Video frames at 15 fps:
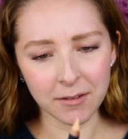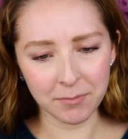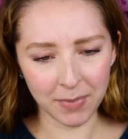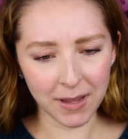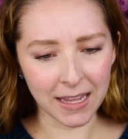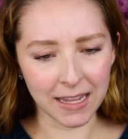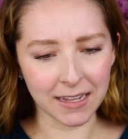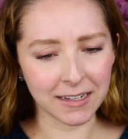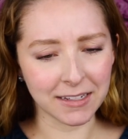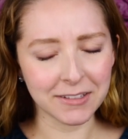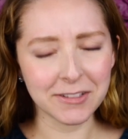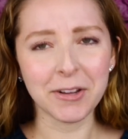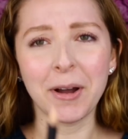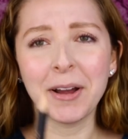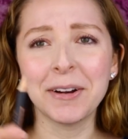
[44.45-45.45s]
big.
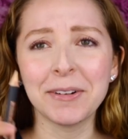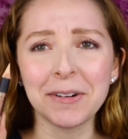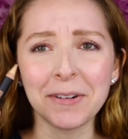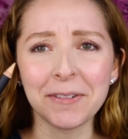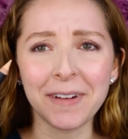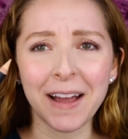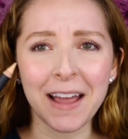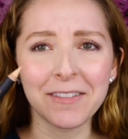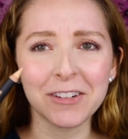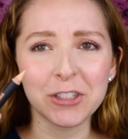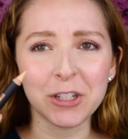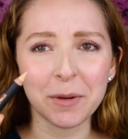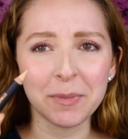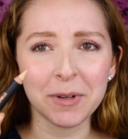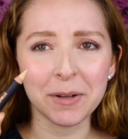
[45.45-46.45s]
So I don't know if I have a
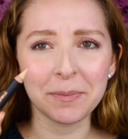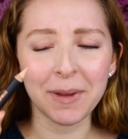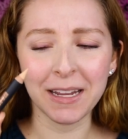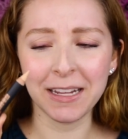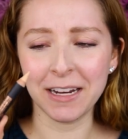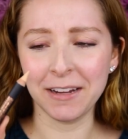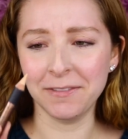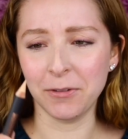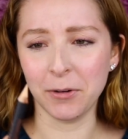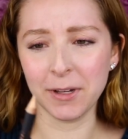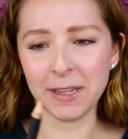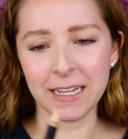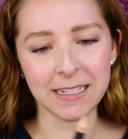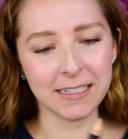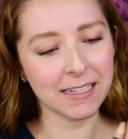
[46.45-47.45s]
sharpener big enough for
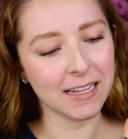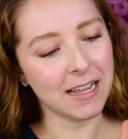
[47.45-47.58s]
this,